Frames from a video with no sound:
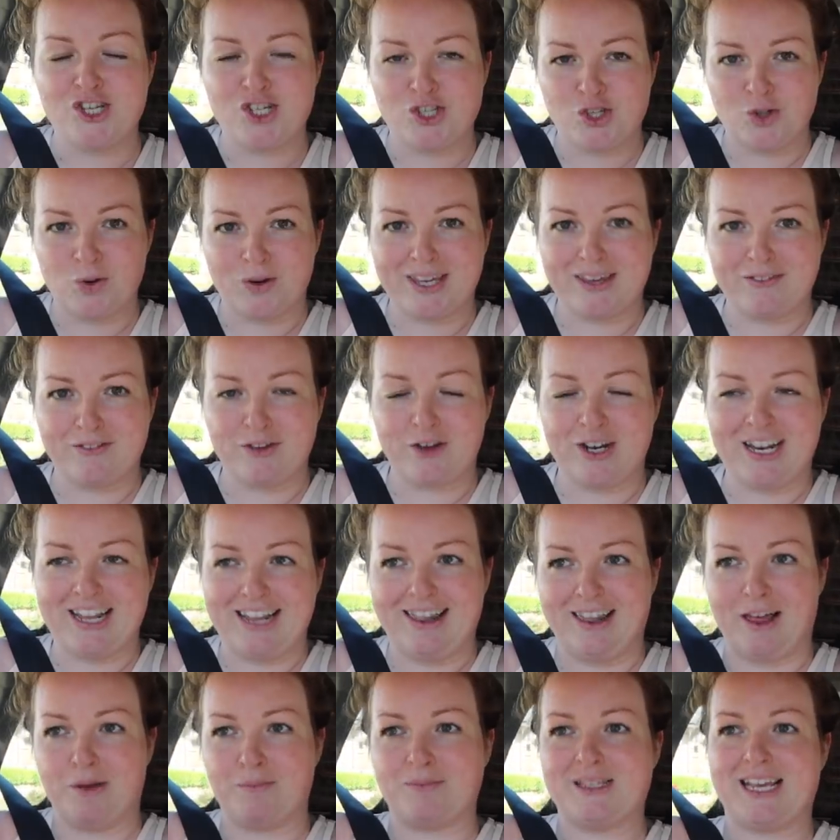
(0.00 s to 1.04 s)
Just thought I'd give you a
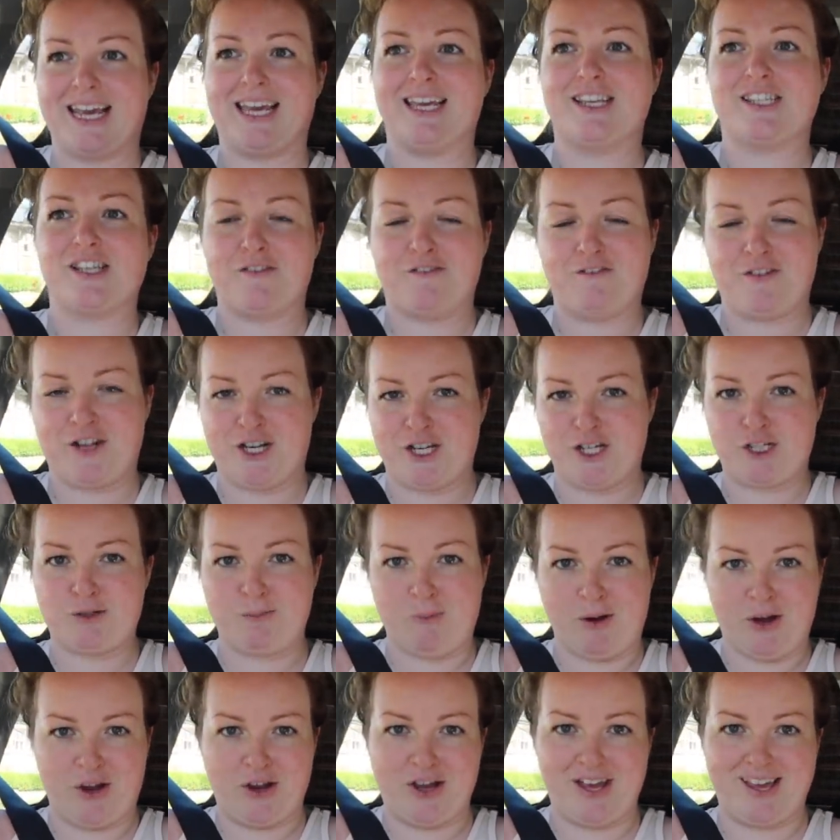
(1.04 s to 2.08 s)
little update because I finished
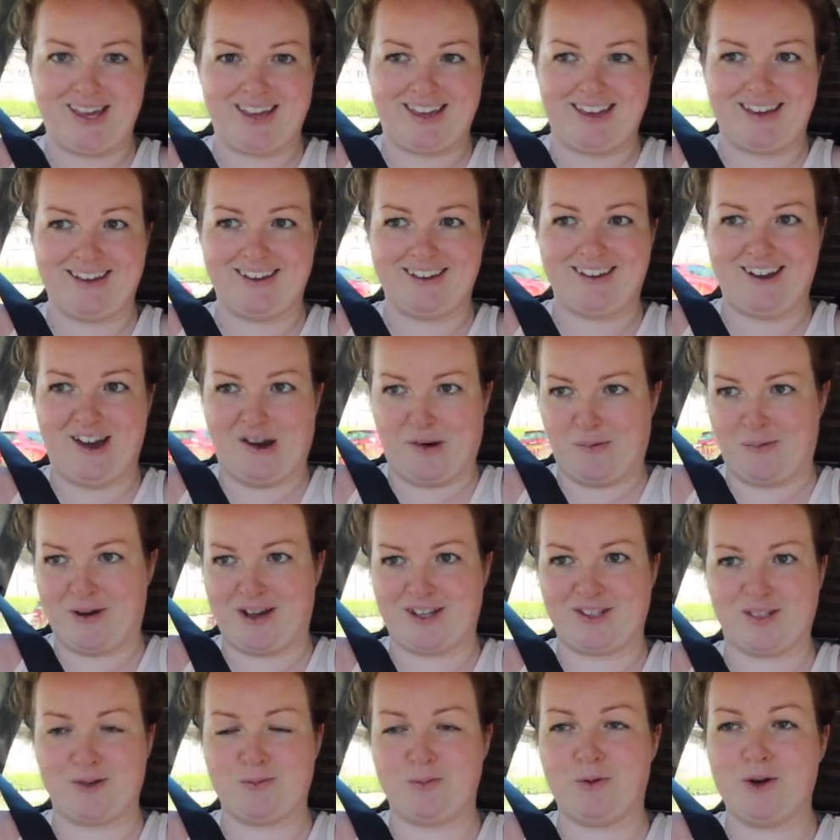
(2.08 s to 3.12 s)
my
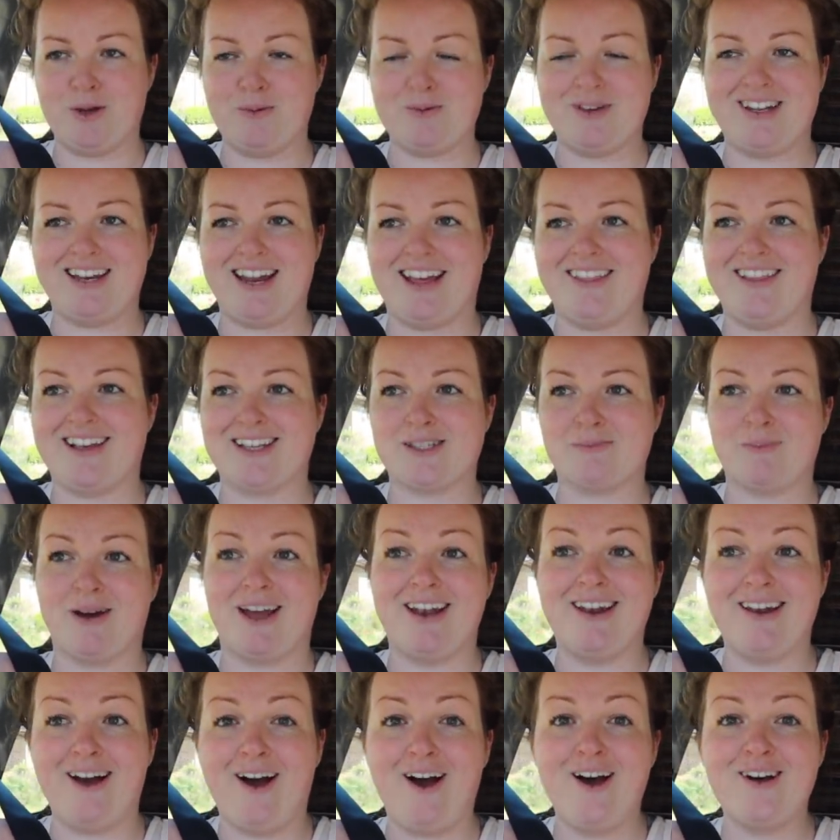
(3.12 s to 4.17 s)
chiropractor appointment and that's
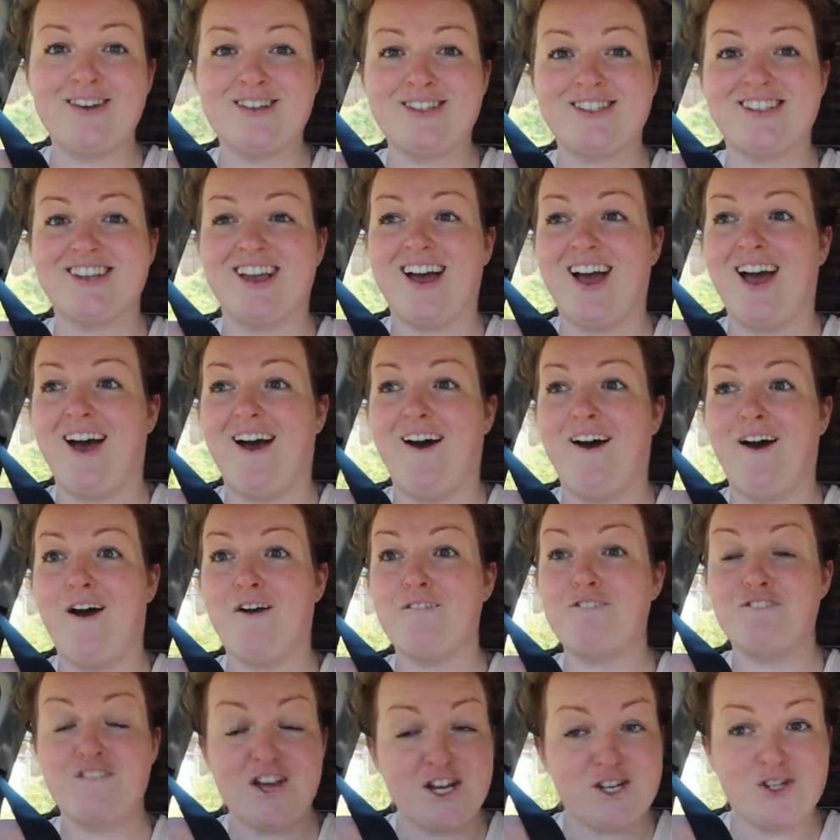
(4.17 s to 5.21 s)
my last
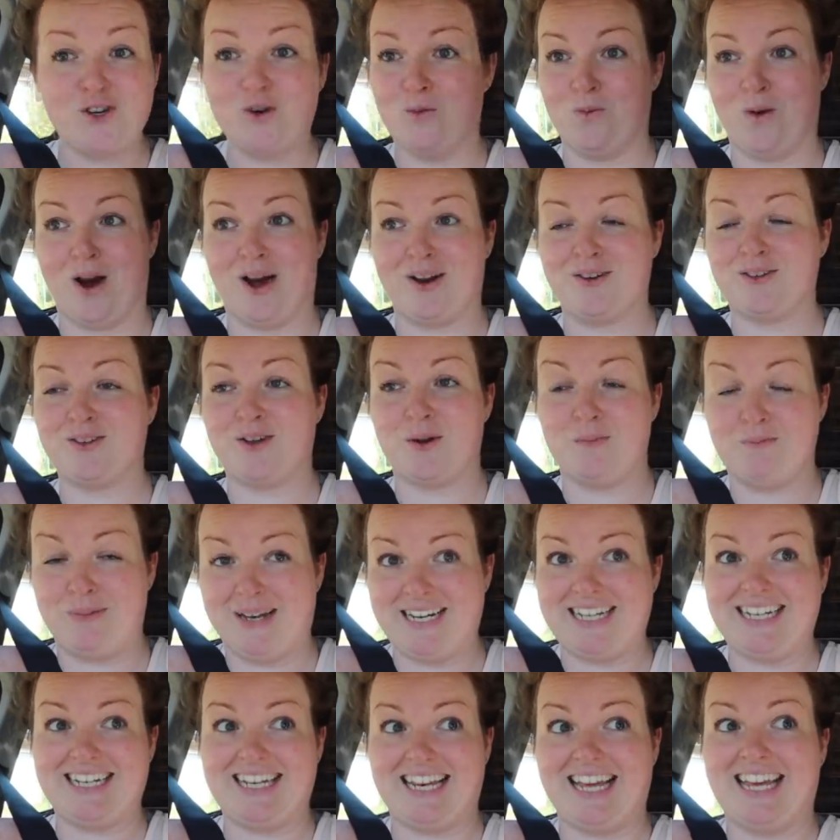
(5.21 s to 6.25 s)
official one
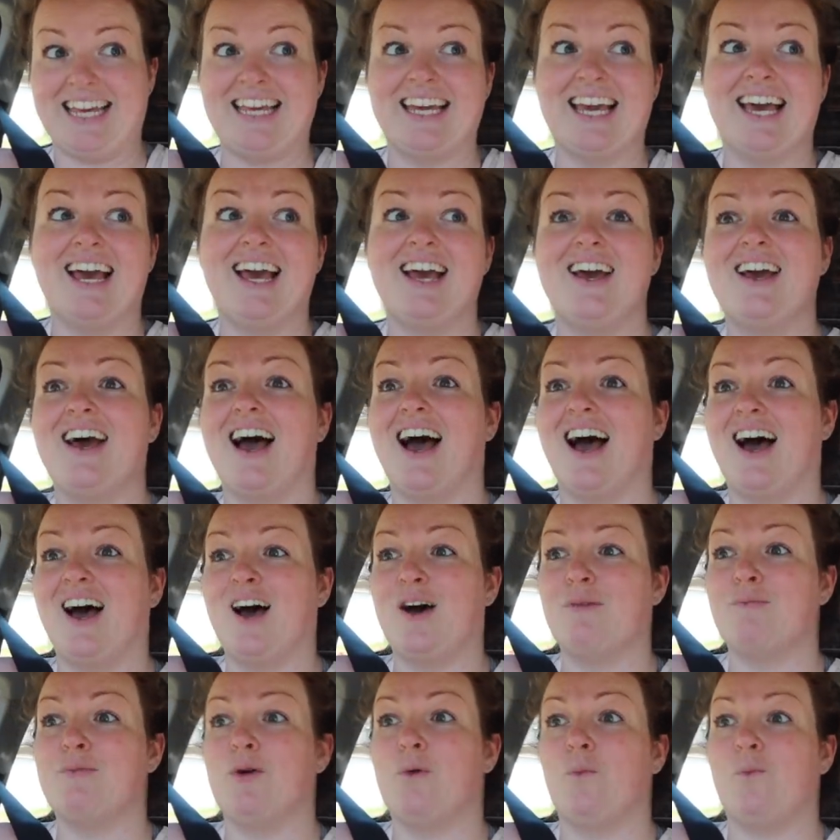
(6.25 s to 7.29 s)
completely
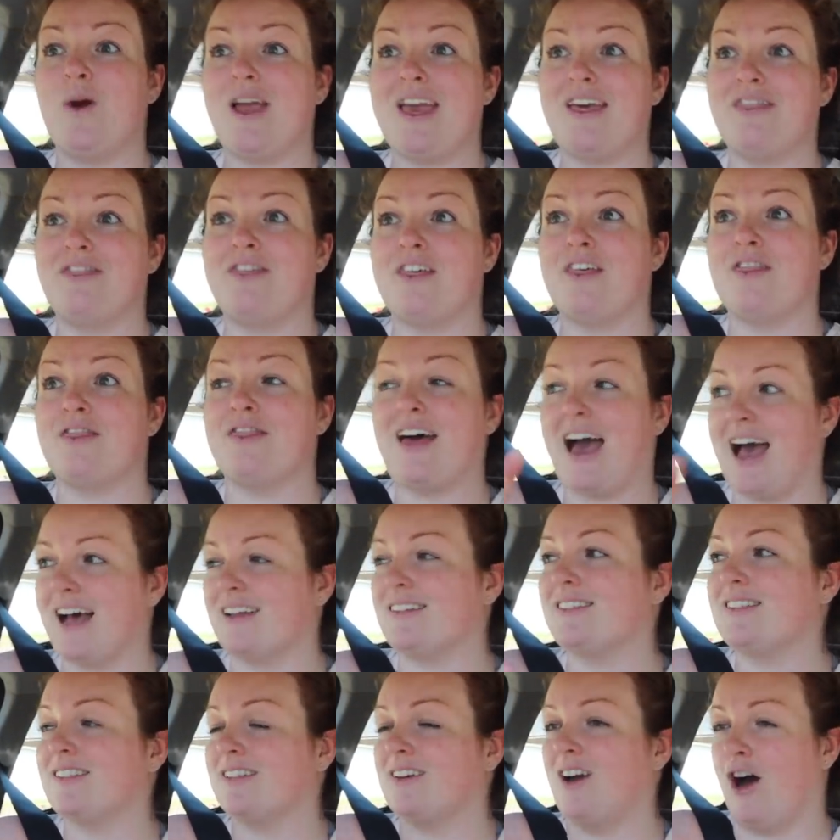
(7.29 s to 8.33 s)
um, with that
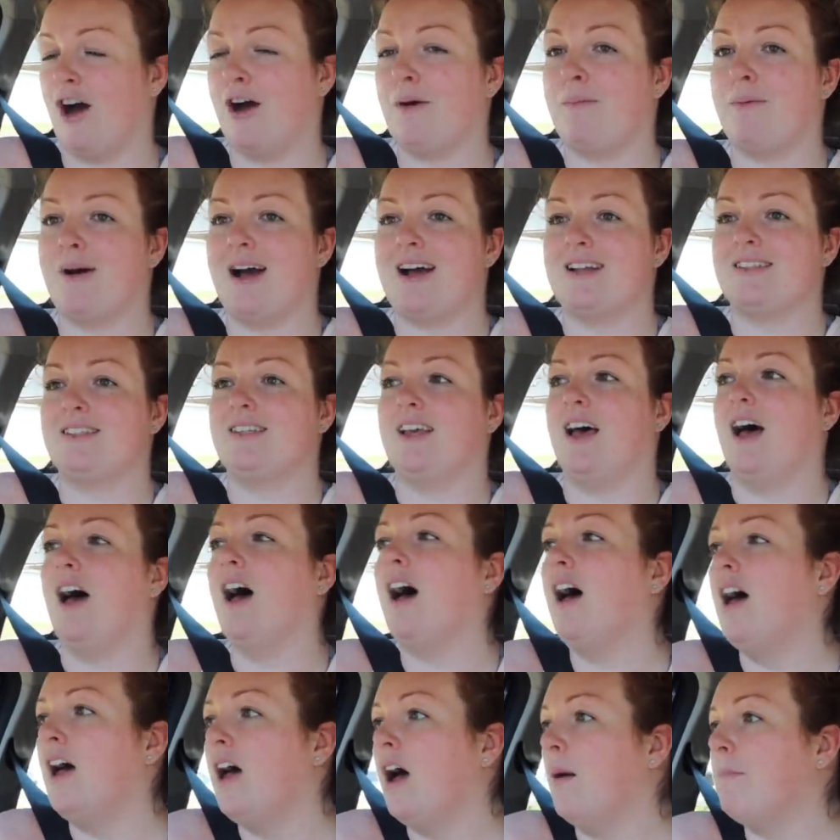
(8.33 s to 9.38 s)

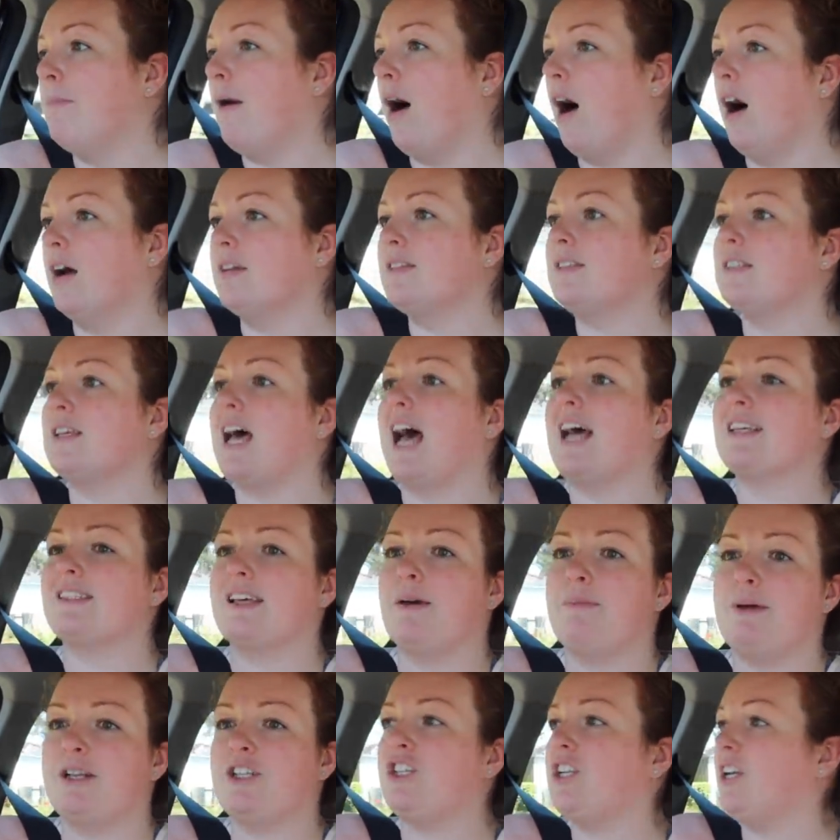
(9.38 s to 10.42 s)
chiropractor. But as
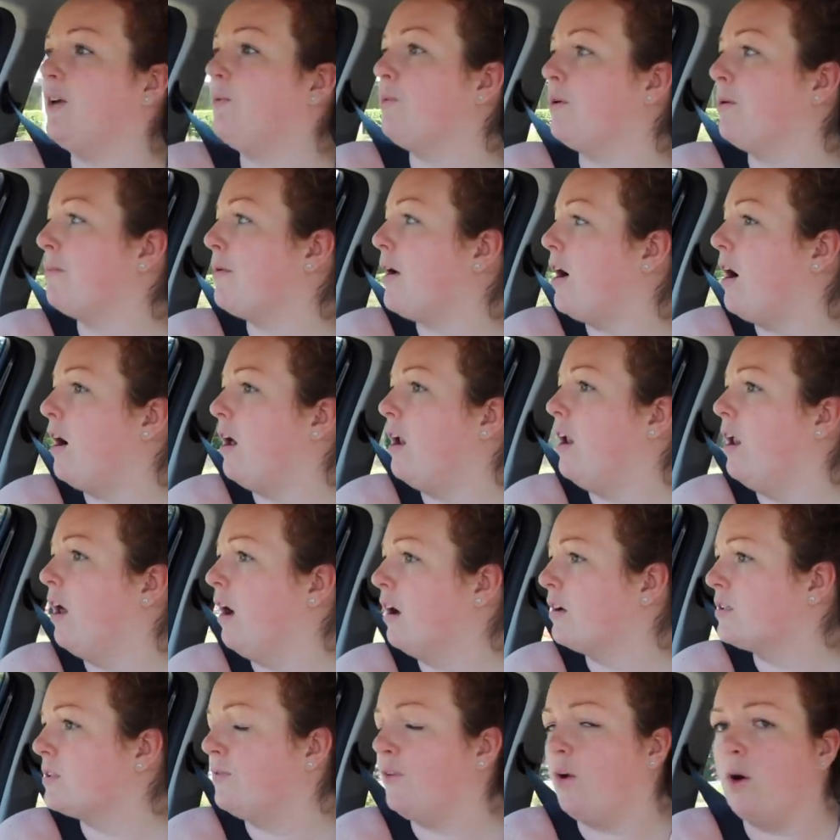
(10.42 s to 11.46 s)
I mentioned in one of my
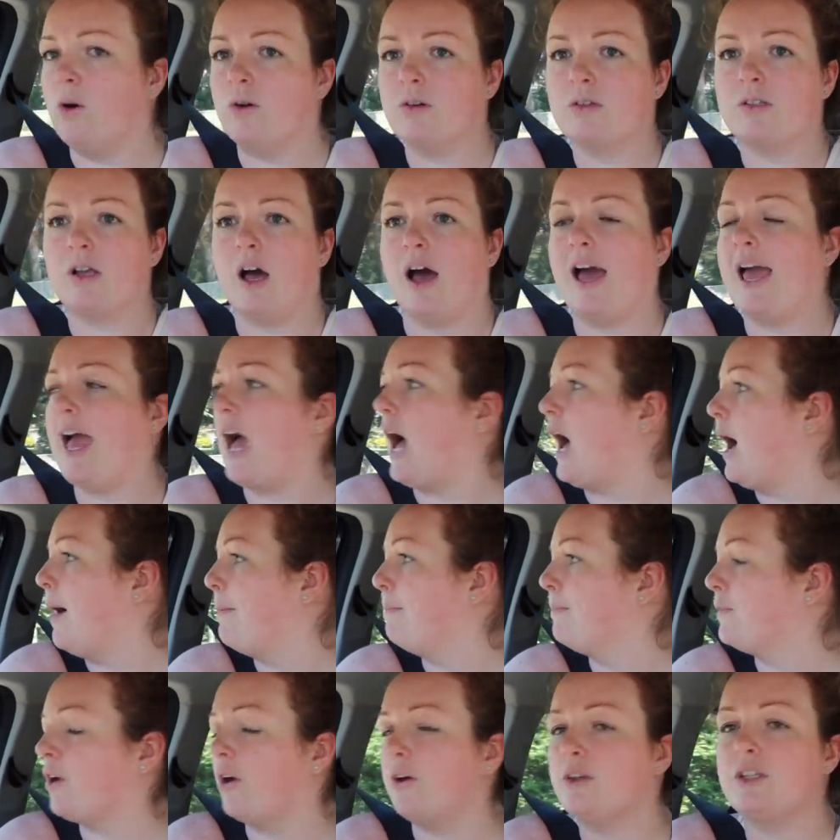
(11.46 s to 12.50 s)
last vlogs, I
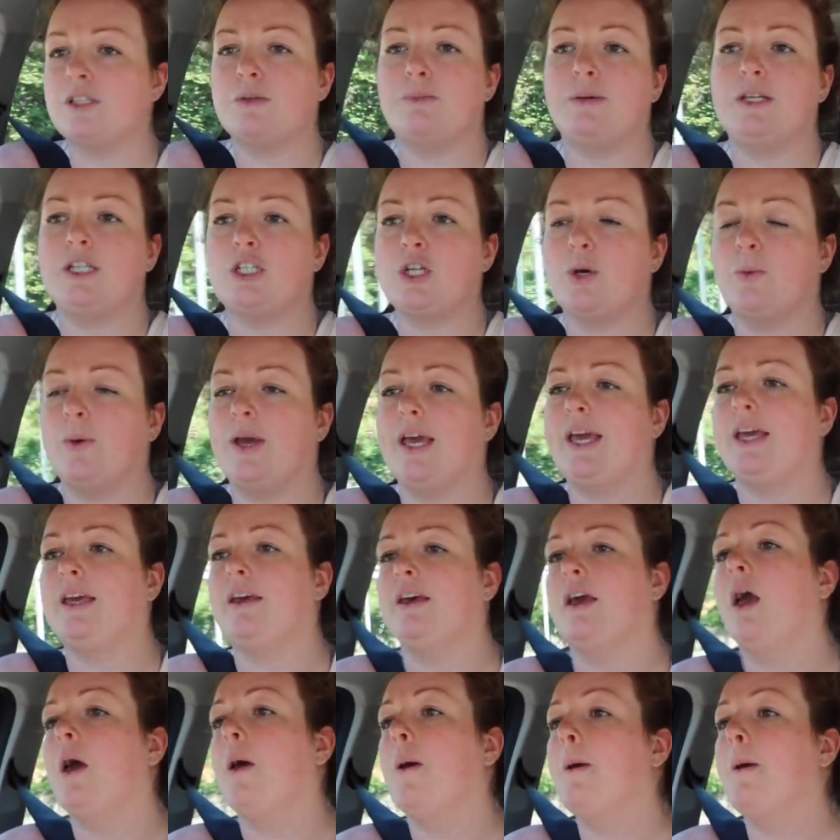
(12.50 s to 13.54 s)
am going to be doing